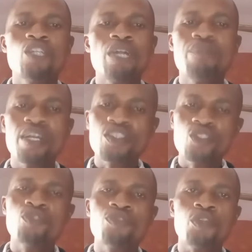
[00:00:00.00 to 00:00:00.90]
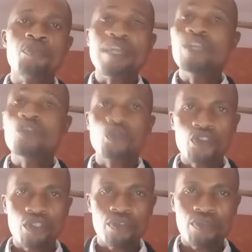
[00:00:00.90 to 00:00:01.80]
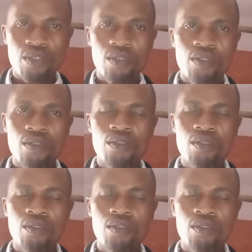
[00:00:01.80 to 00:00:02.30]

you can buy stock from Microsoft.